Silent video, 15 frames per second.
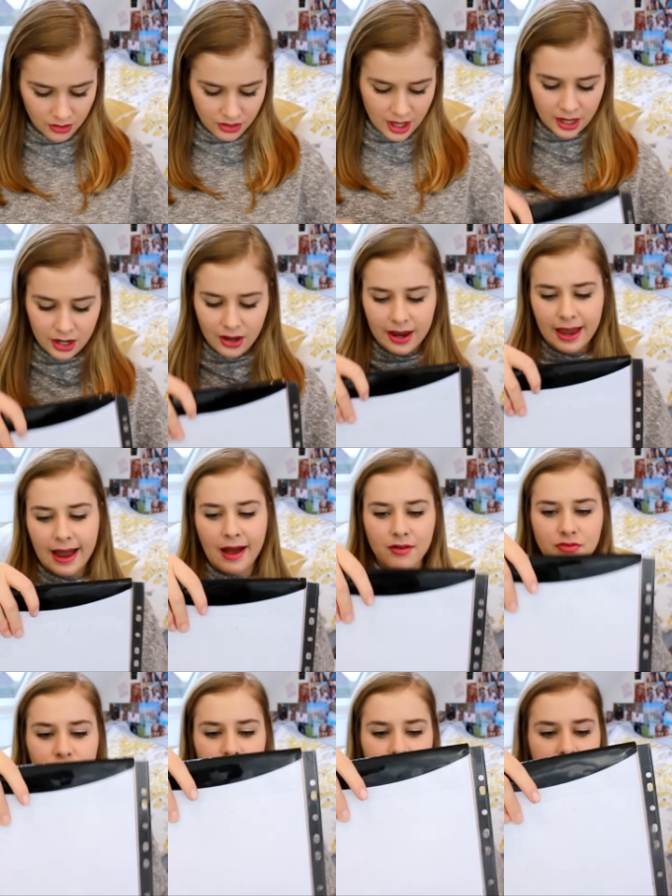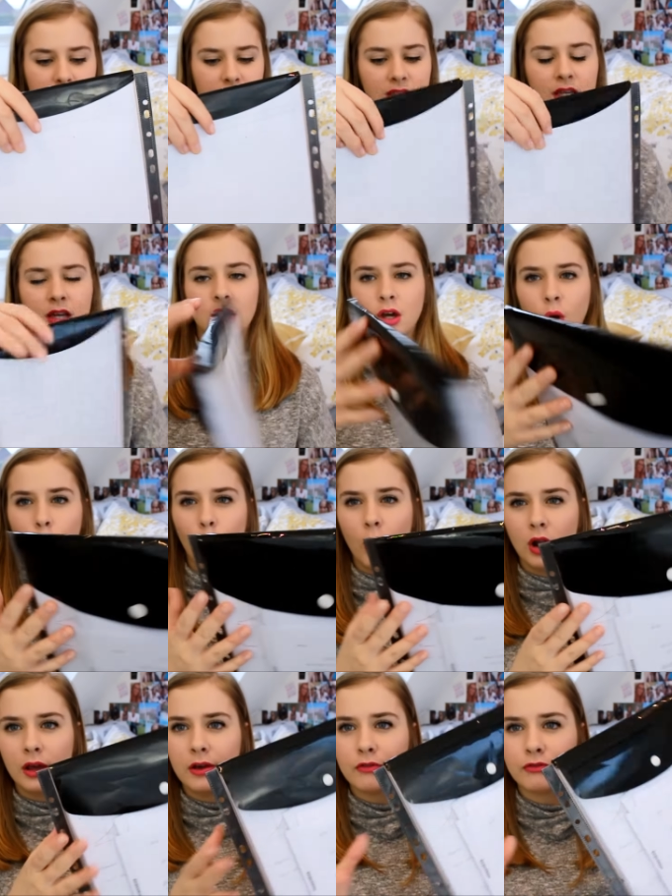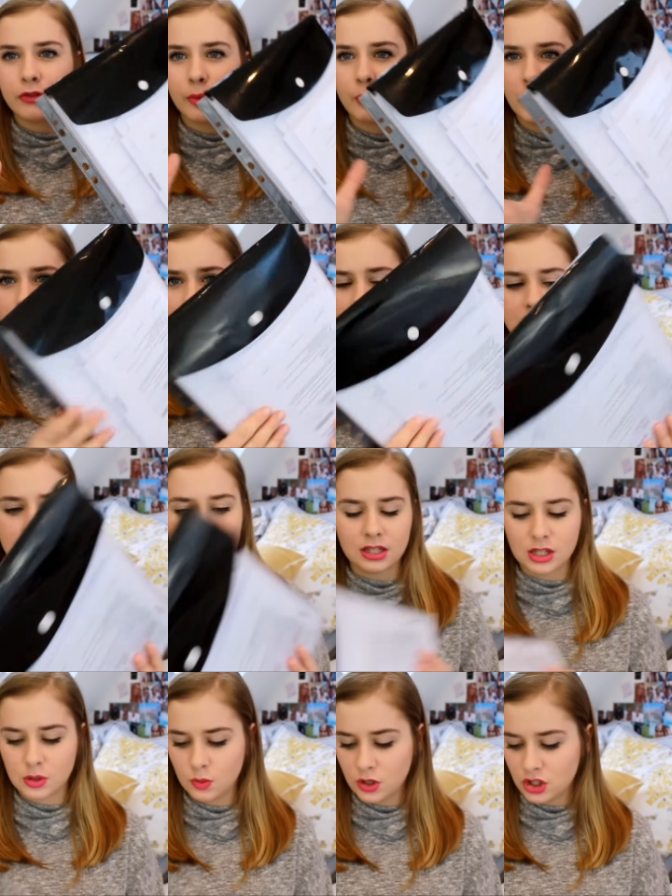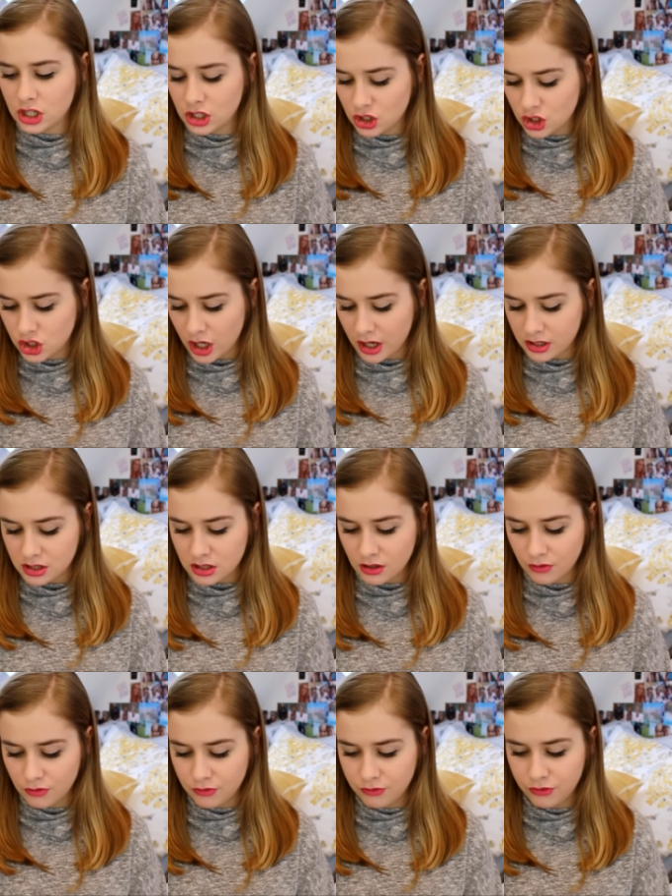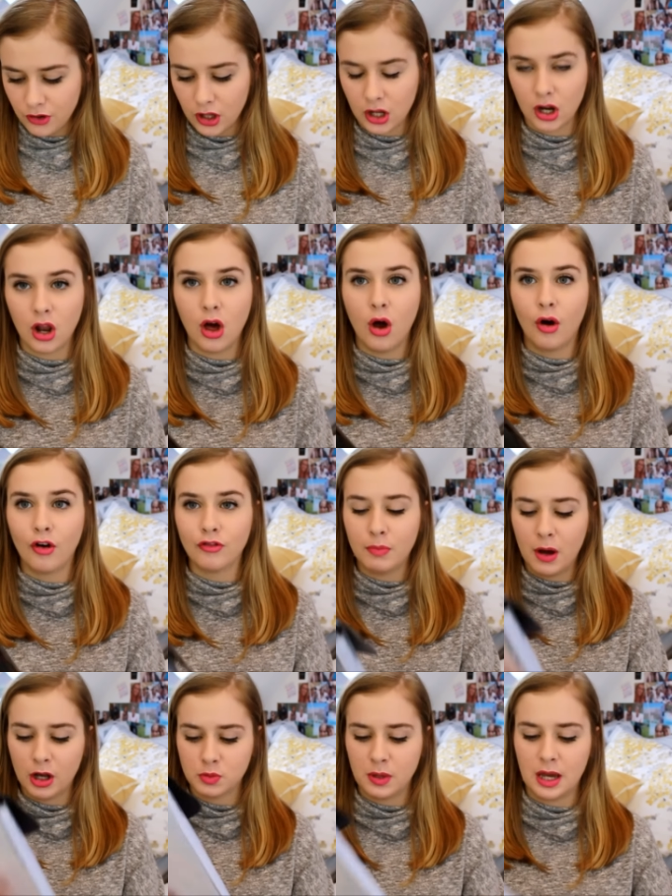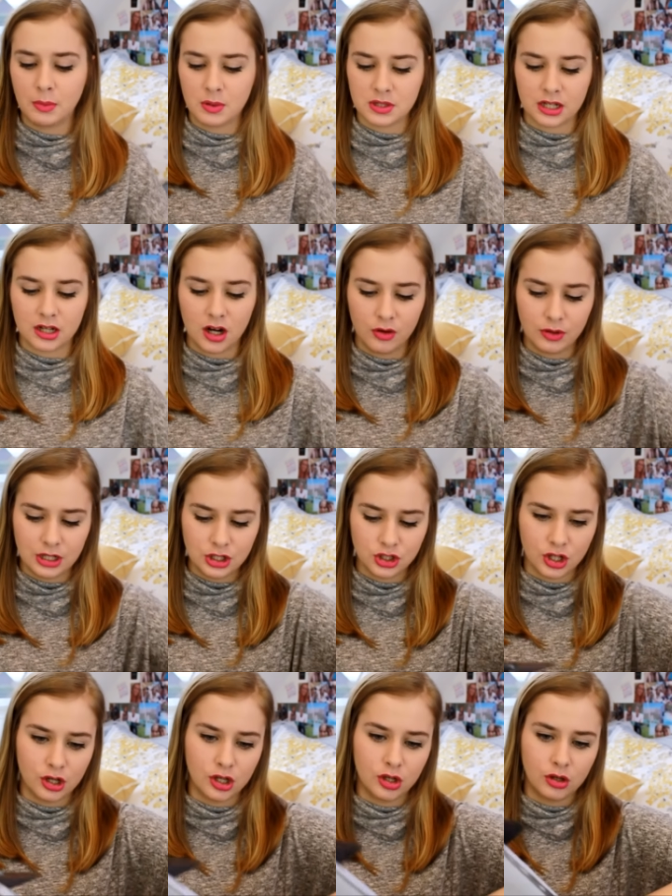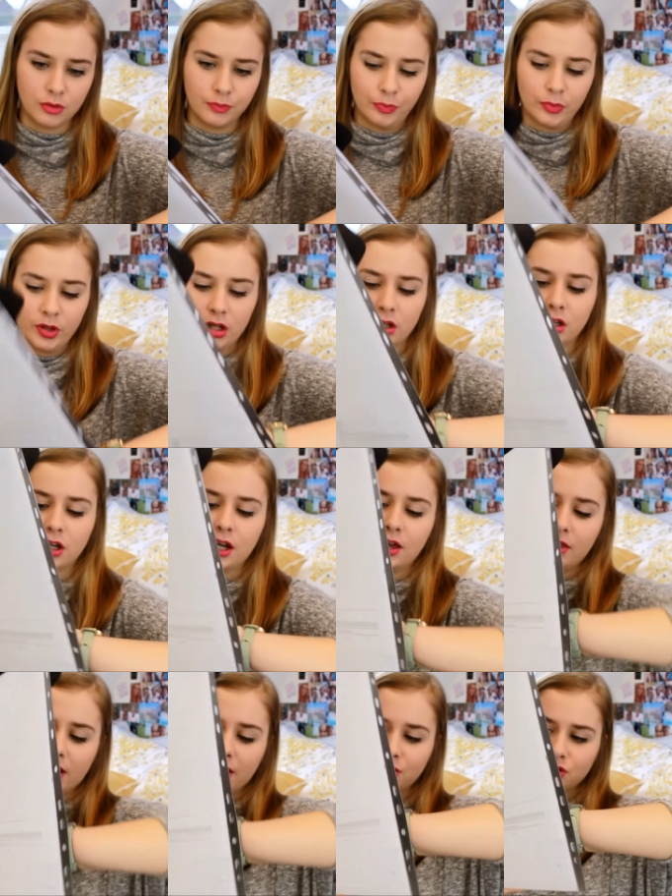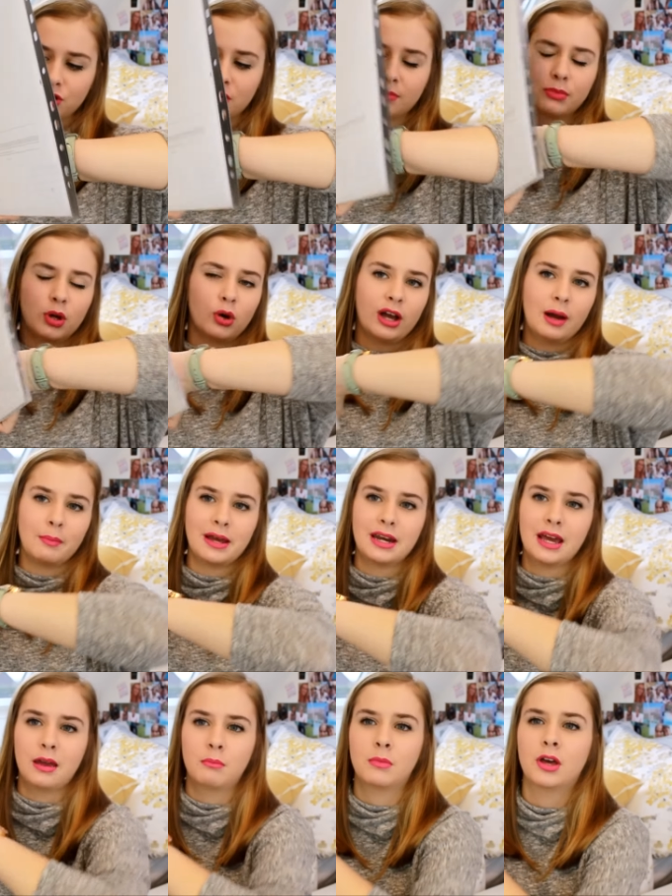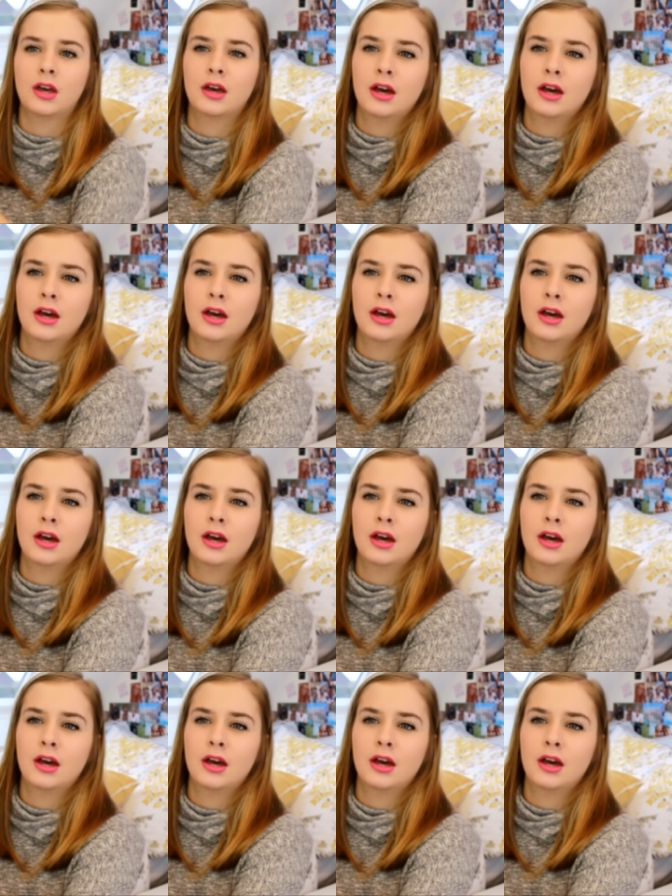Then I have this wallet from Wilkinson's, which is just full of past papers. I can't really show you. I can go like that and try and block out my name.